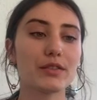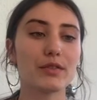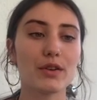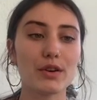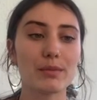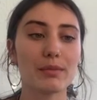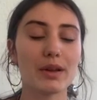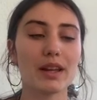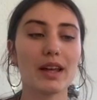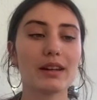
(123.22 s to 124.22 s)
form
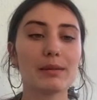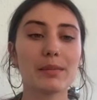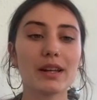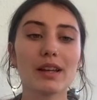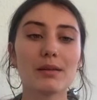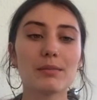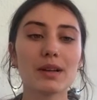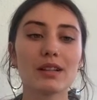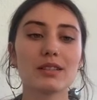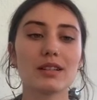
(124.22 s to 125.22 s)
in any medium
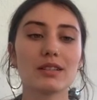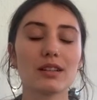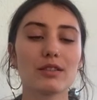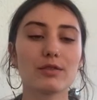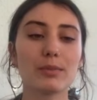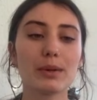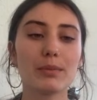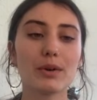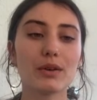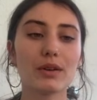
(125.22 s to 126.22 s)
consisting of
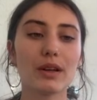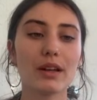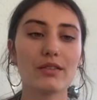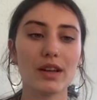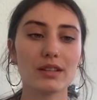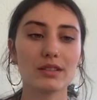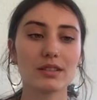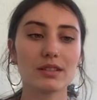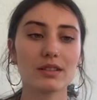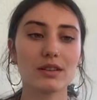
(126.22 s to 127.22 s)
people,
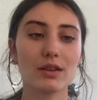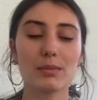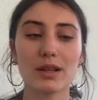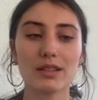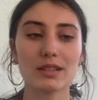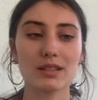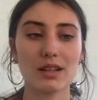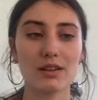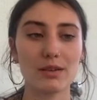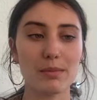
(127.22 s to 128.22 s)
events, or places
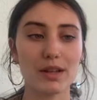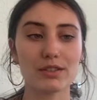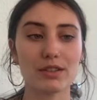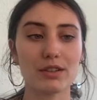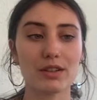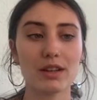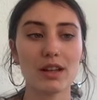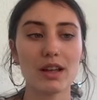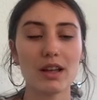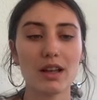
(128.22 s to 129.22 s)
that are imaginary.
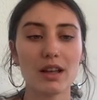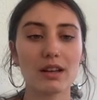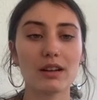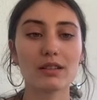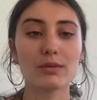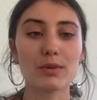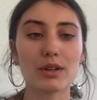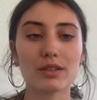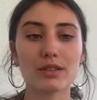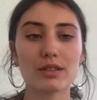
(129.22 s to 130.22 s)
In other
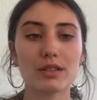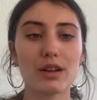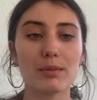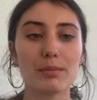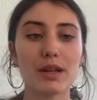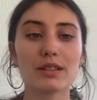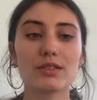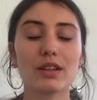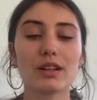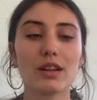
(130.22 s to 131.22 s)
words, not based
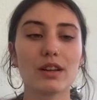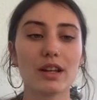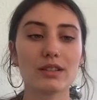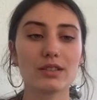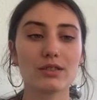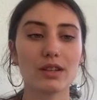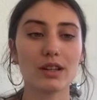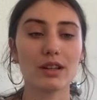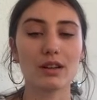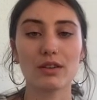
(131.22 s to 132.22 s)
strictly on history
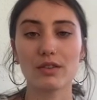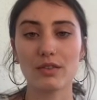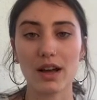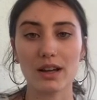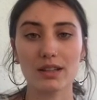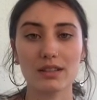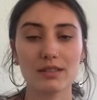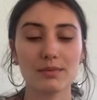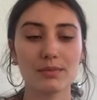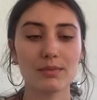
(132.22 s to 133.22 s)
or fact.
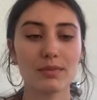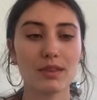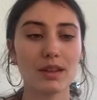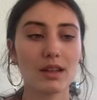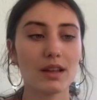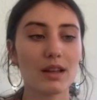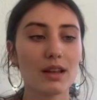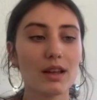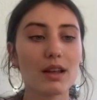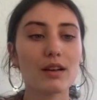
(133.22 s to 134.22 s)

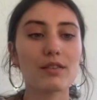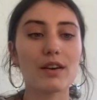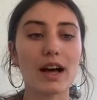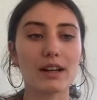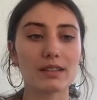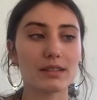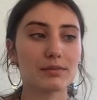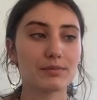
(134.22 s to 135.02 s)
Fact.